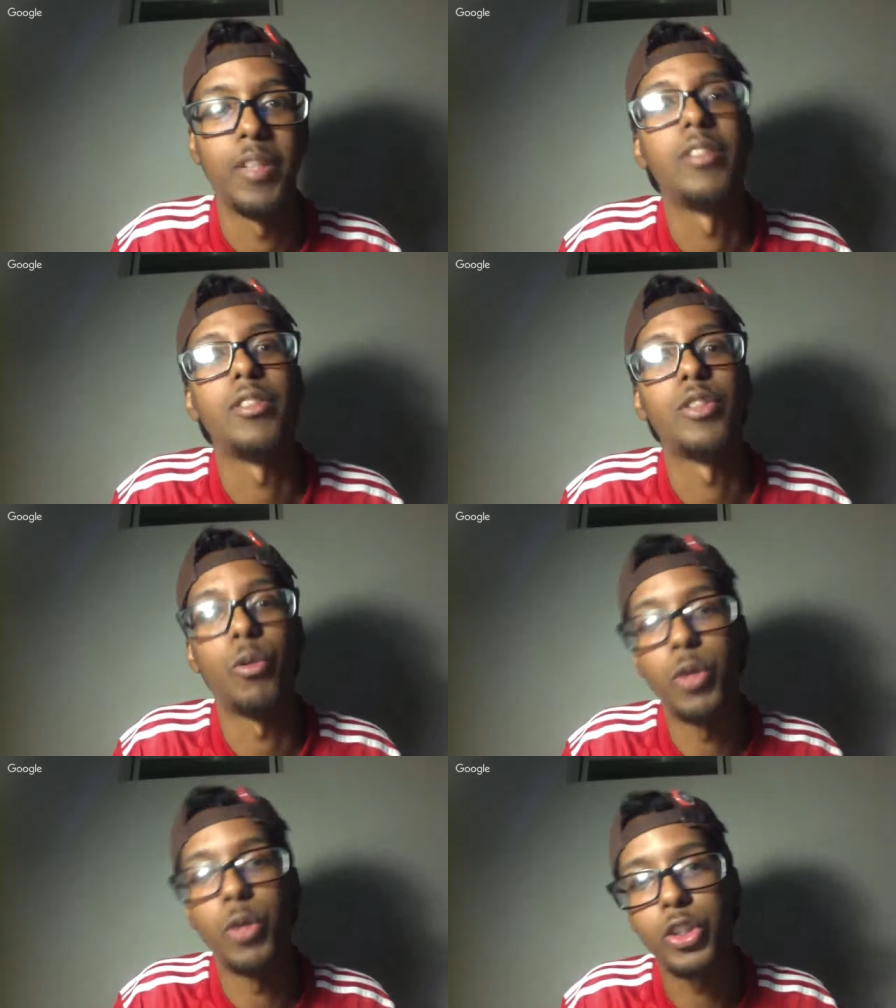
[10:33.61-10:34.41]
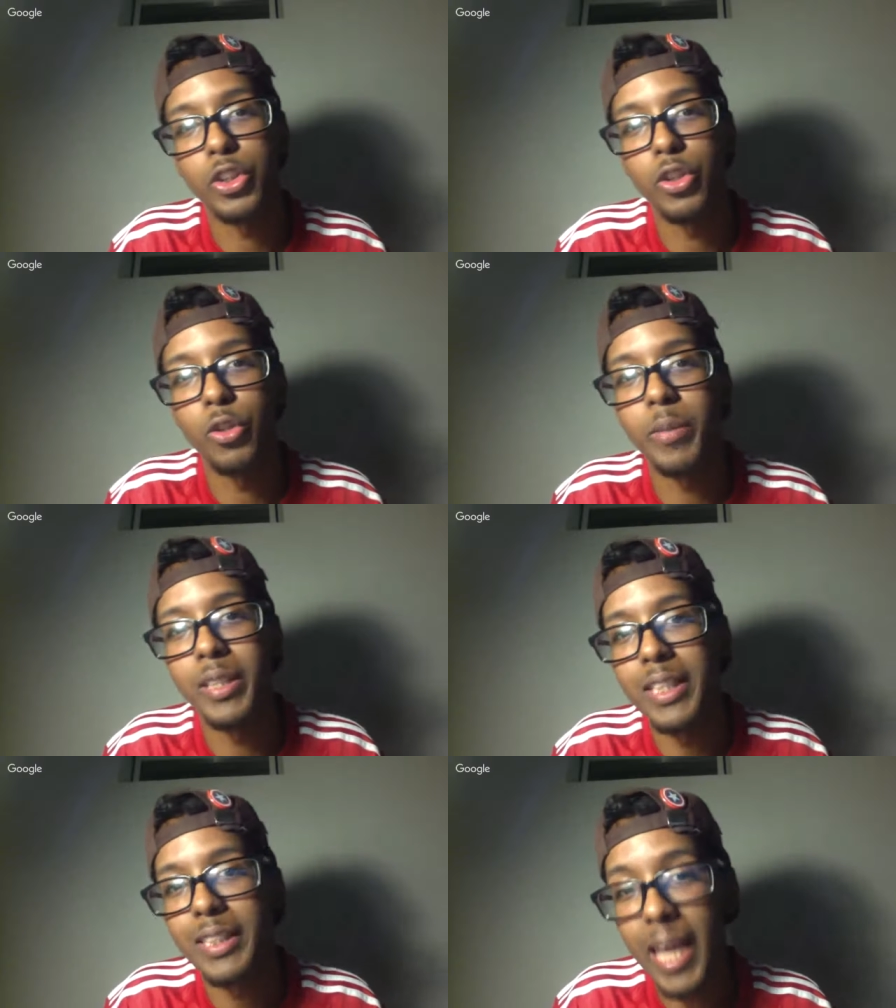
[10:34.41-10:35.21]
So we're assuming that
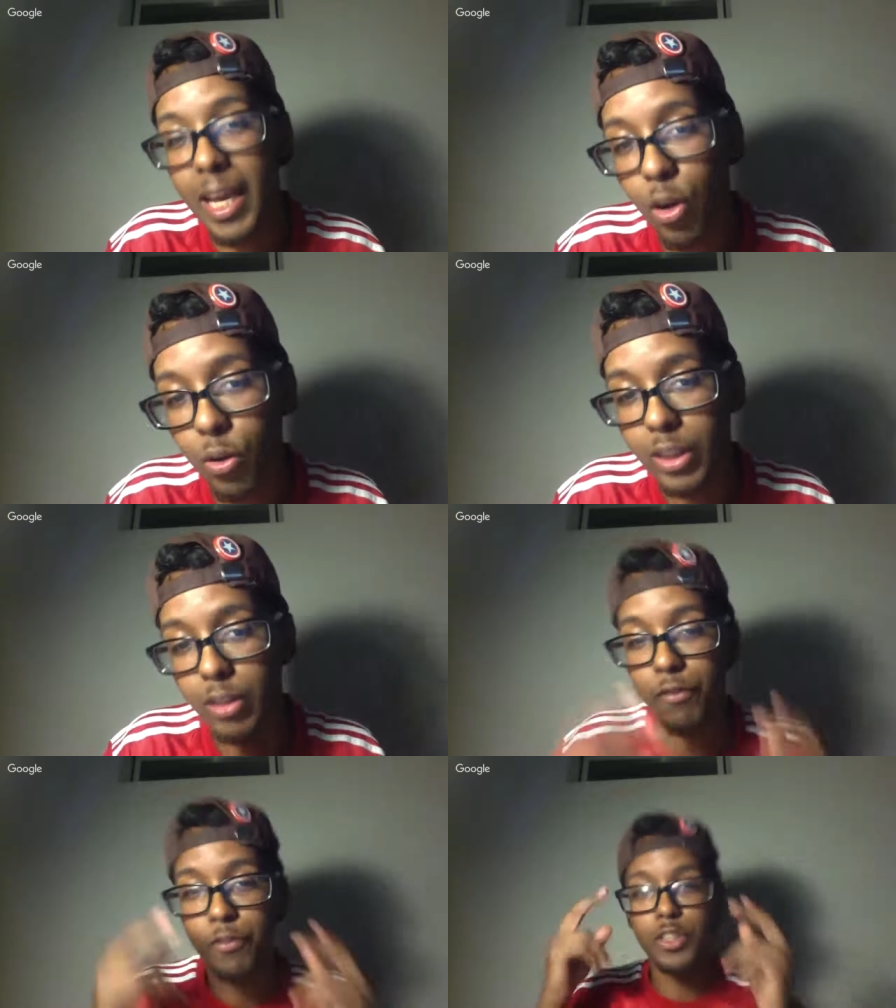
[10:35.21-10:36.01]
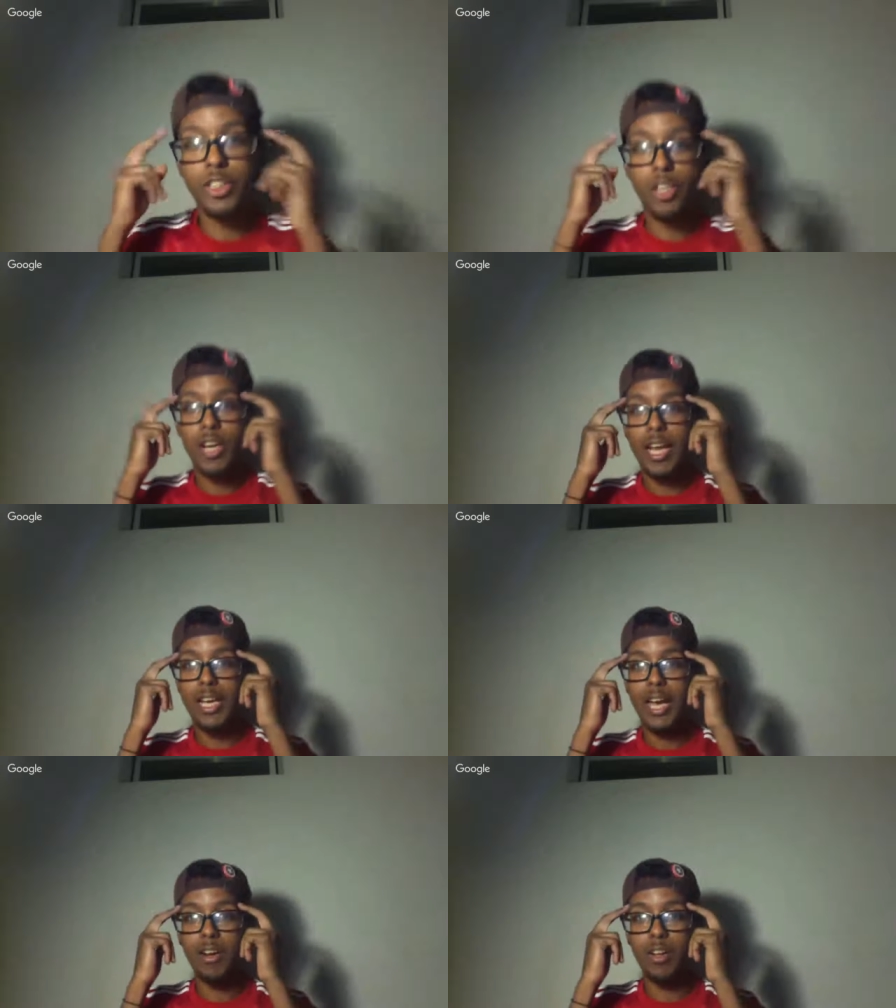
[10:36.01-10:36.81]
they don't. The, the first thought I got
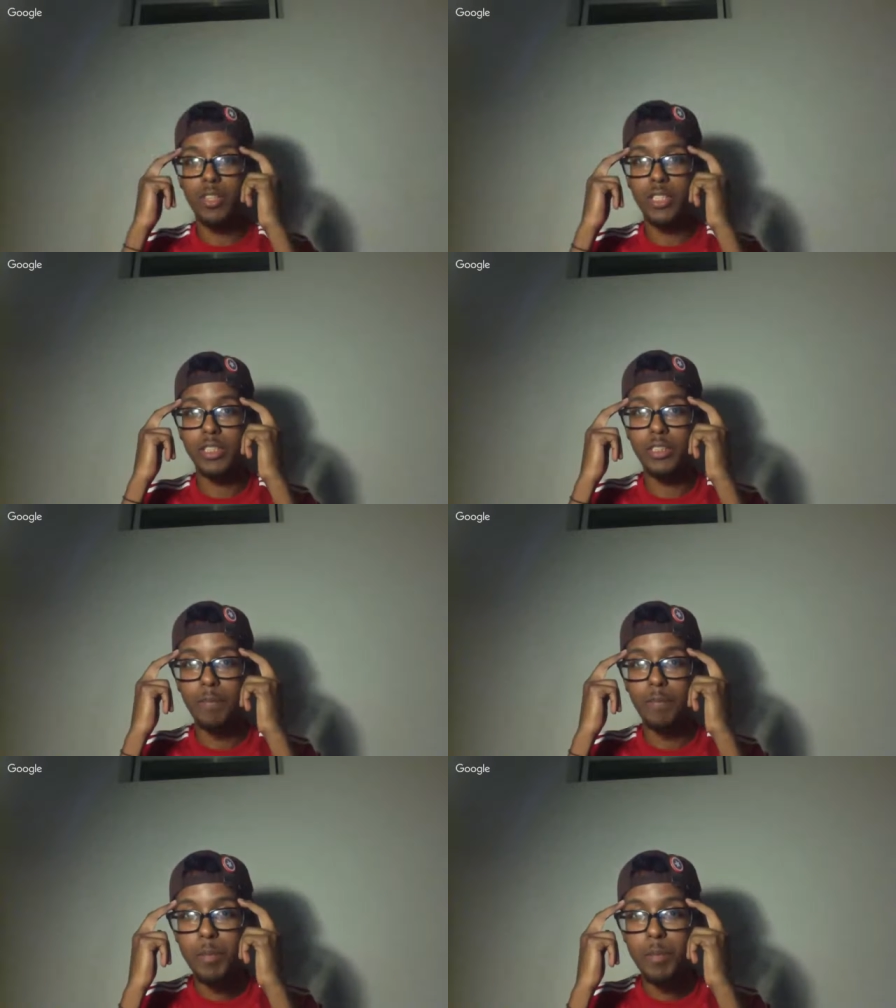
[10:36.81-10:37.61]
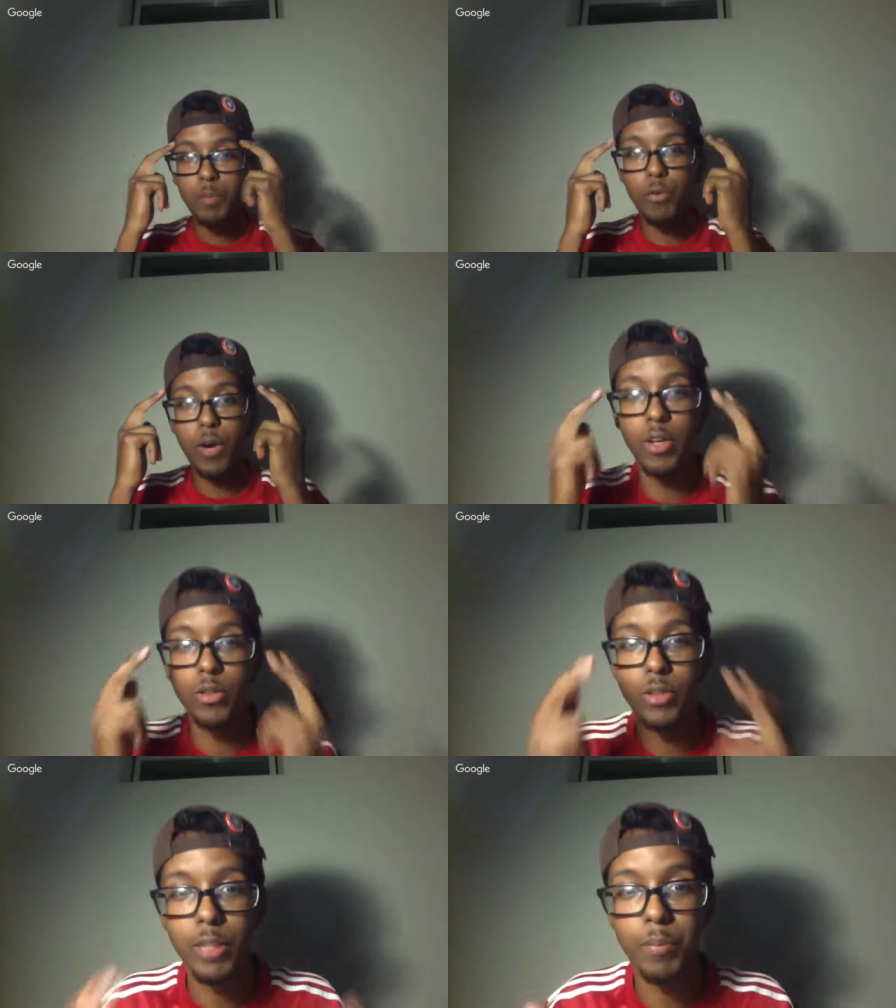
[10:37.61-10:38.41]
on this, before I go
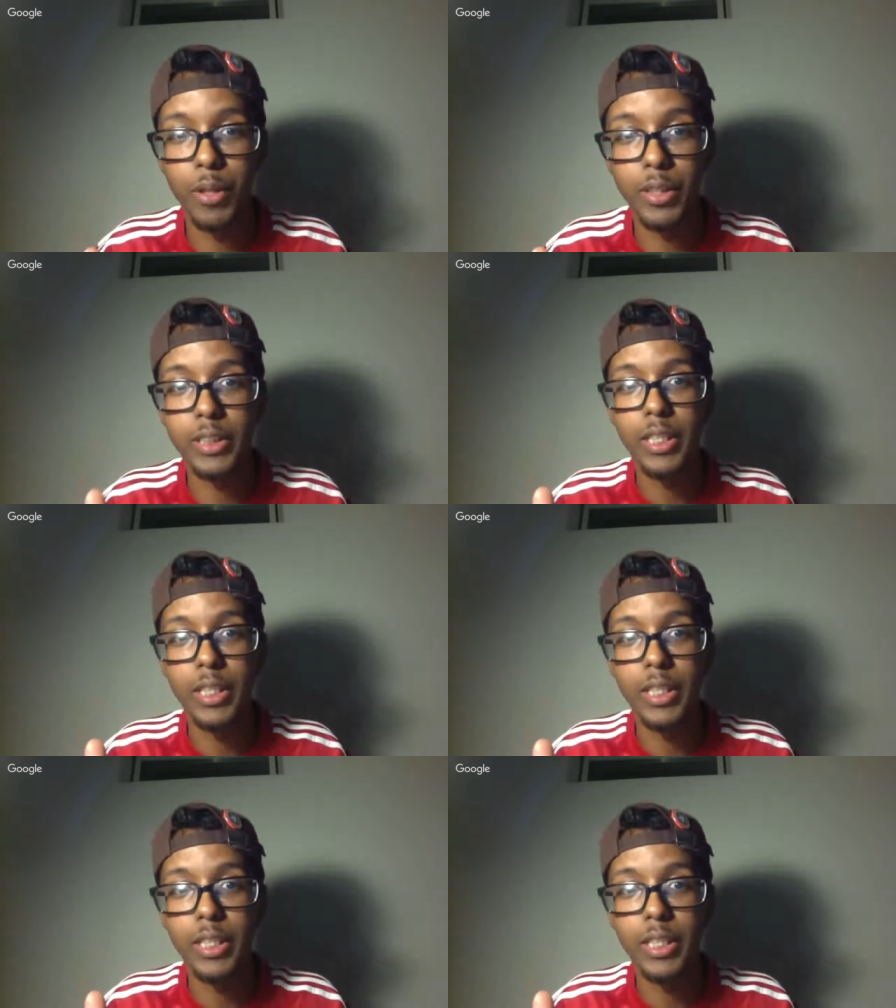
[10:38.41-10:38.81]
deep on this,